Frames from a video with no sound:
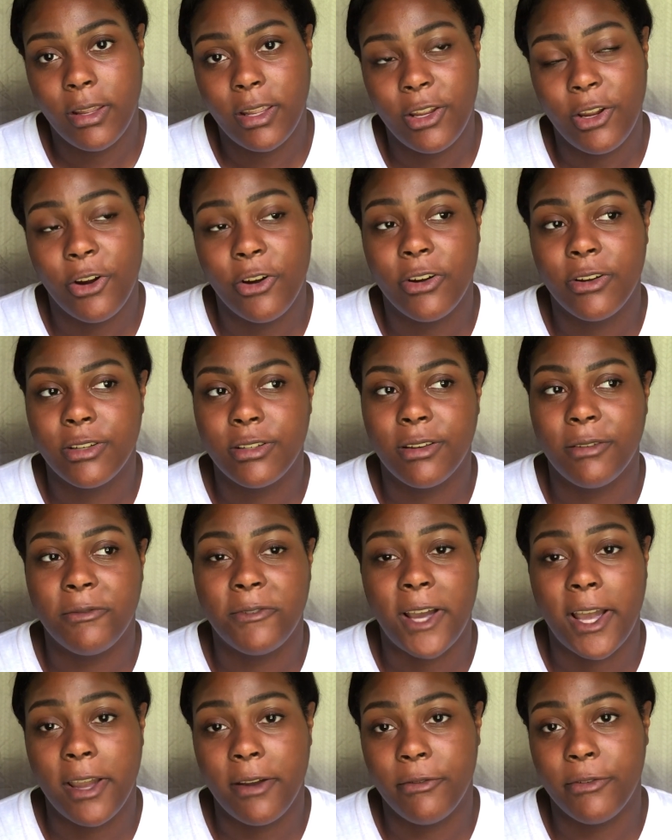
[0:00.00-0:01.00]
You're a
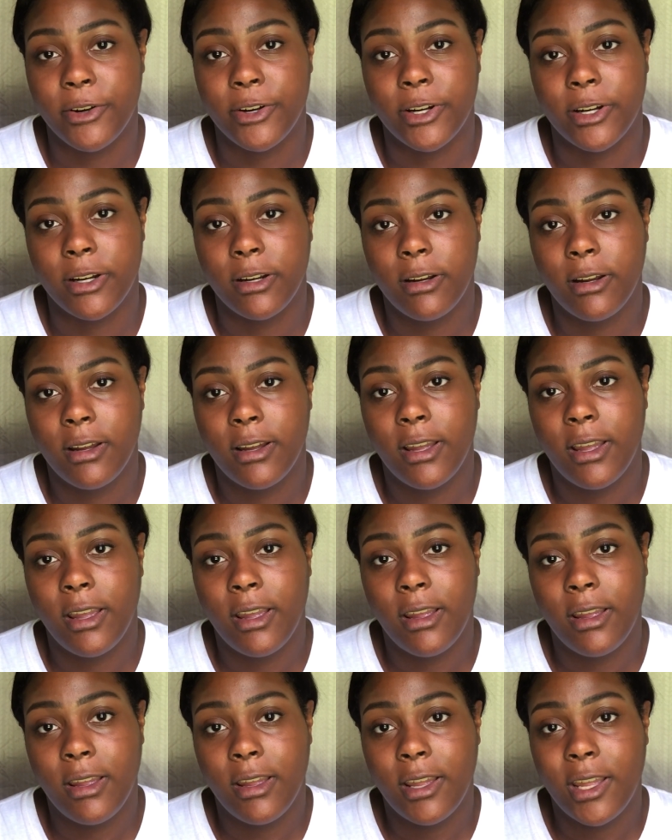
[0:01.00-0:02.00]
survivor.
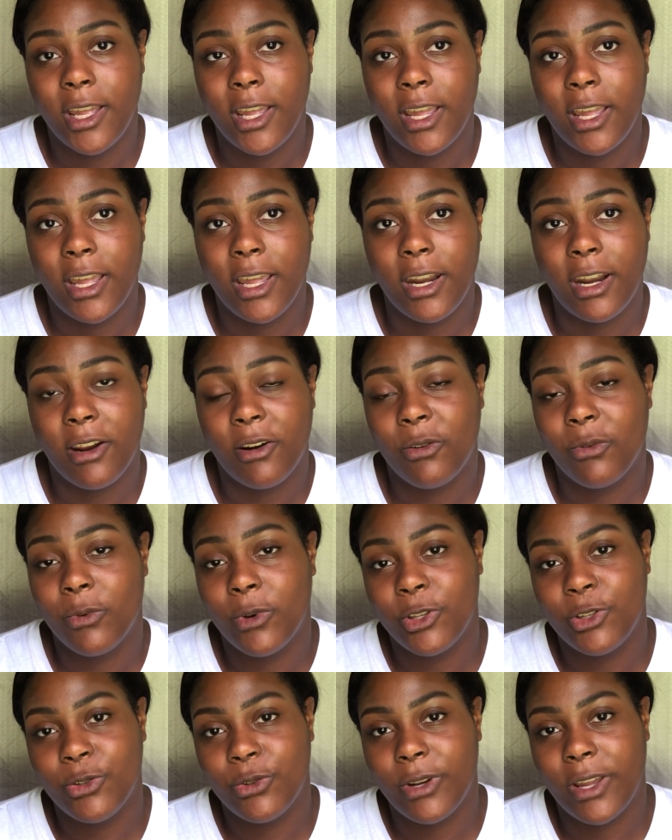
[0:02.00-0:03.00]
And I don't
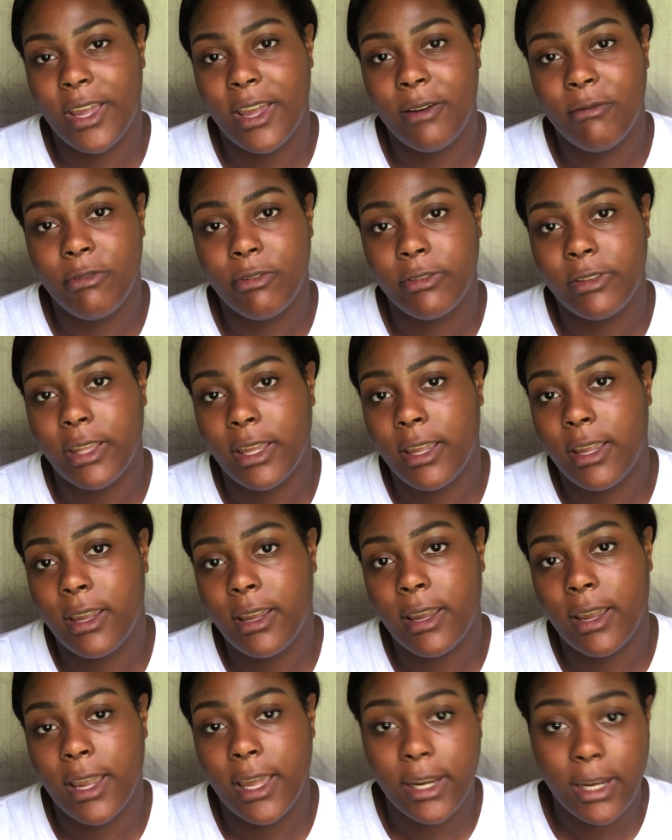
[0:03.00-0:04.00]
want you to ever
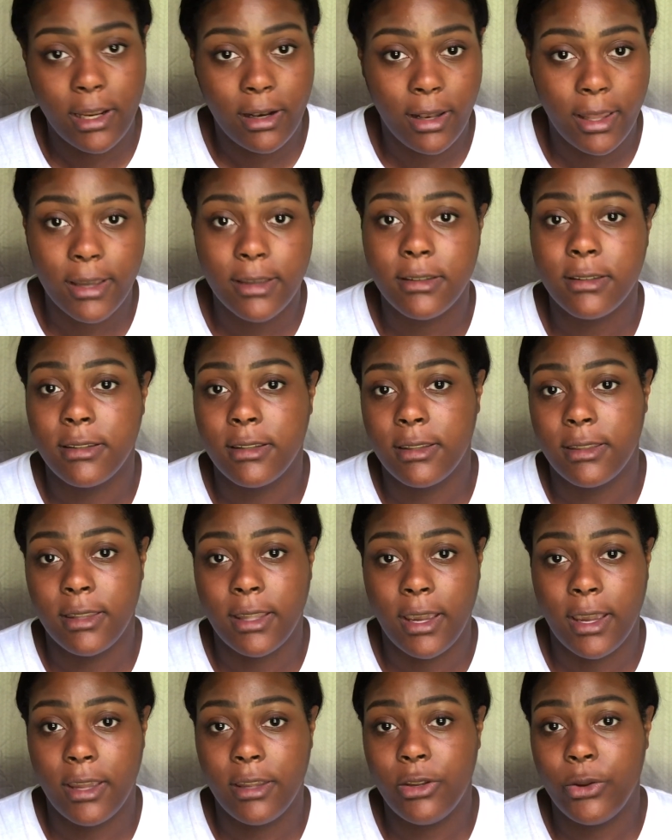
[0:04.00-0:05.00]
think any less than
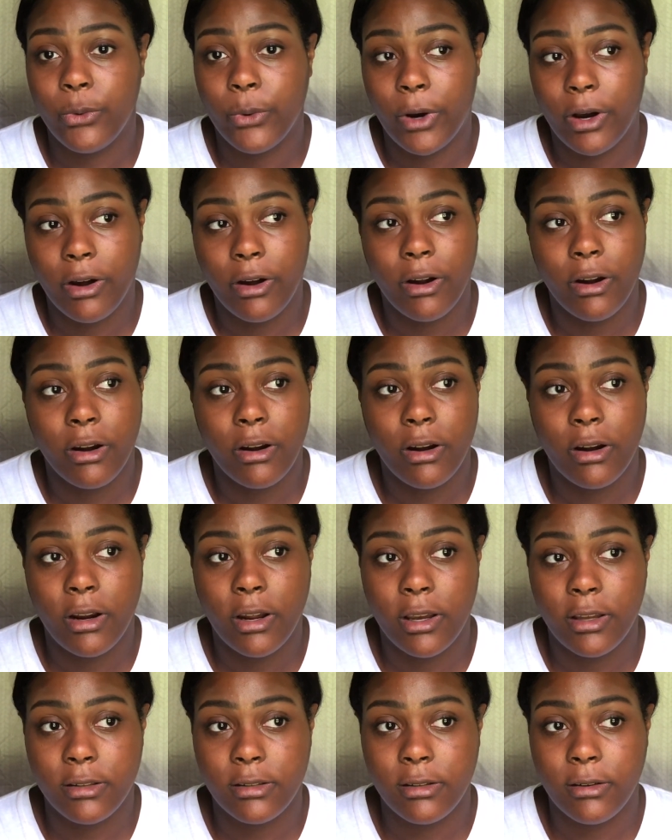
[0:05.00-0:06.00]
that. You are
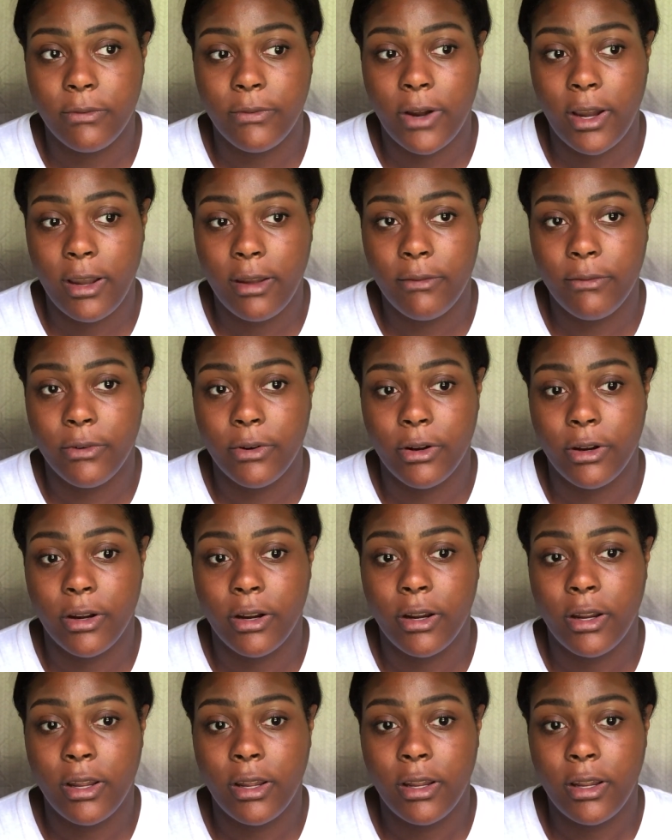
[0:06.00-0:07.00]
a survivor.